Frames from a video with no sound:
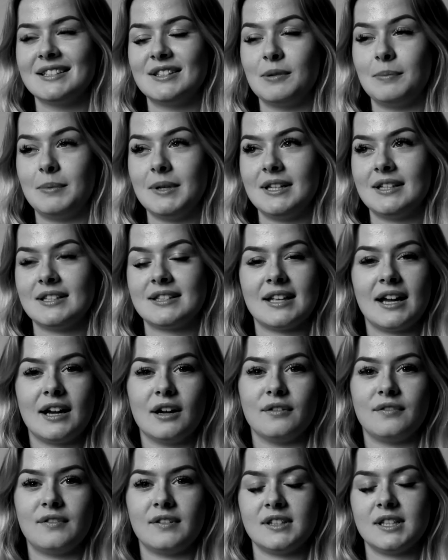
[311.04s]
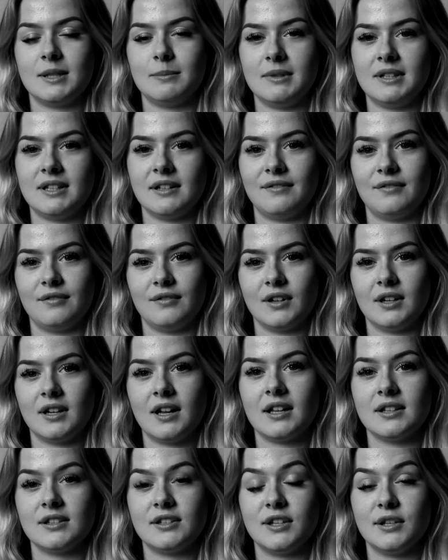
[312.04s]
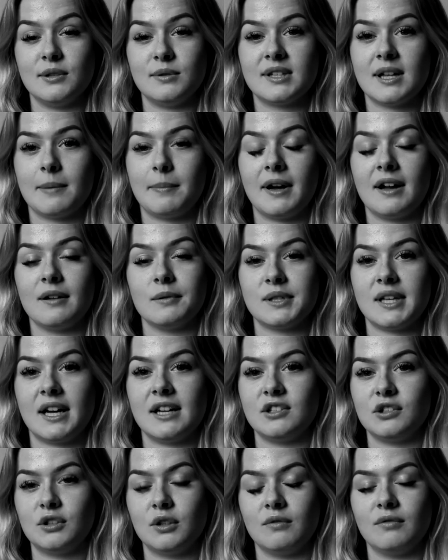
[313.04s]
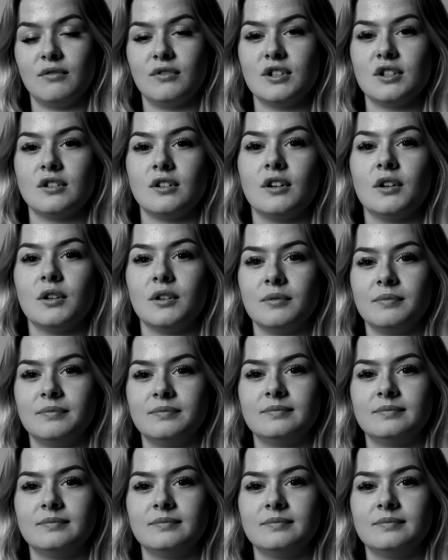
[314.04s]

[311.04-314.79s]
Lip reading: to be yourself and to be different and to step outside your comfort zone.